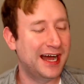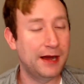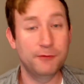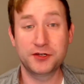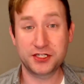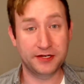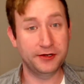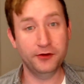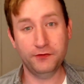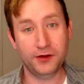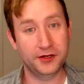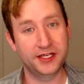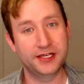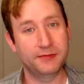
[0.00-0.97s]
which, no
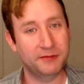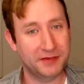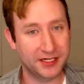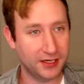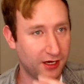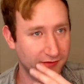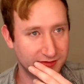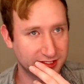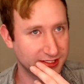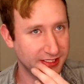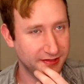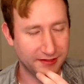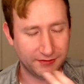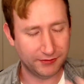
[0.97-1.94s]
fault to him. I mean,
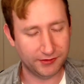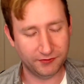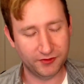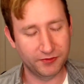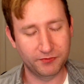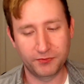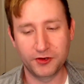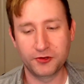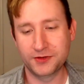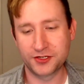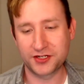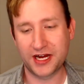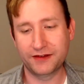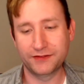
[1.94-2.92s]
obviously, we've both been
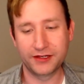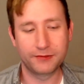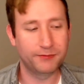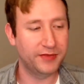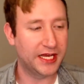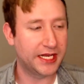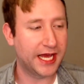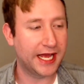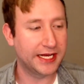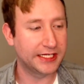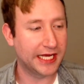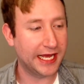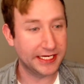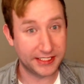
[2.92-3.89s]
traveling, but
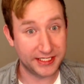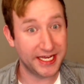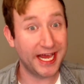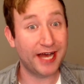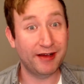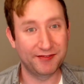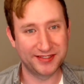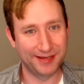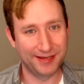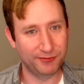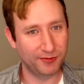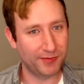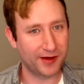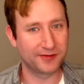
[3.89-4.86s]
I now have
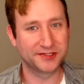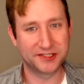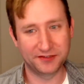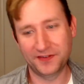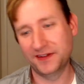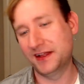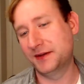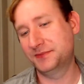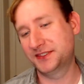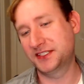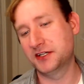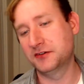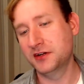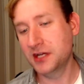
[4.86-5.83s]
sample bottles to fill up.
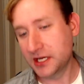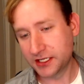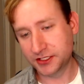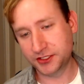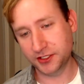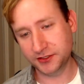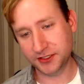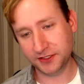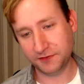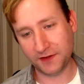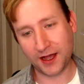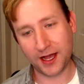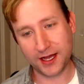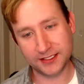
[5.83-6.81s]
So Joseph,
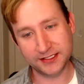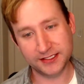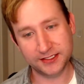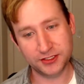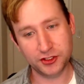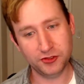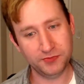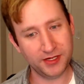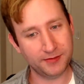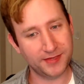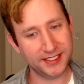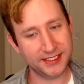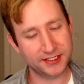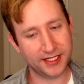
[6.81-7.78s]
shoot me a
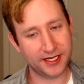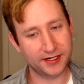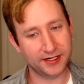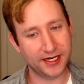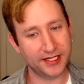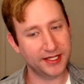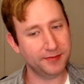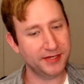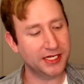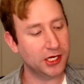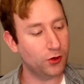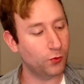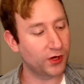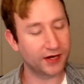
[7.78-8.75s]
message later and let me
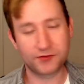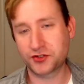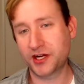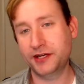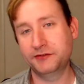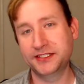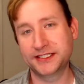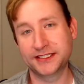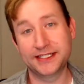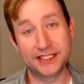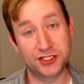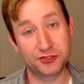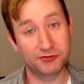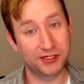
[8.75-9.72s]
know what I've tried recently
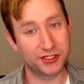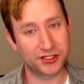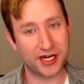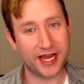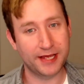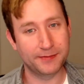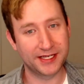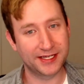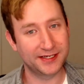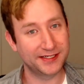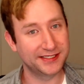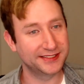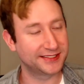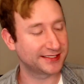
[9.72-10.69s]
that you want to try,
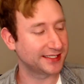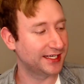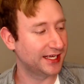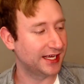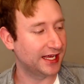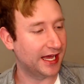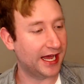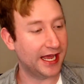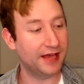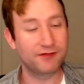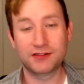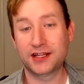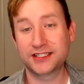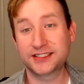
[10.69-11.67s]
because I have
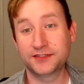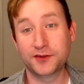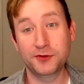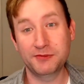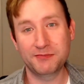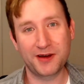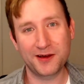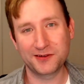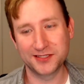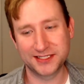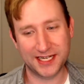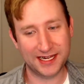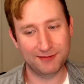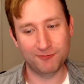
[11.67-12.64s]
lots of open bottles
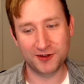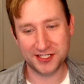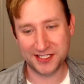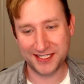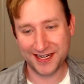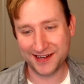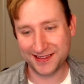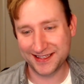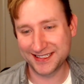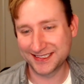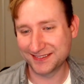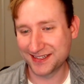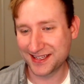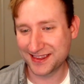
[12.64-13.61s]
that I want to share things
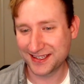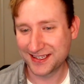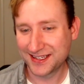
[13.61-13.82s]
with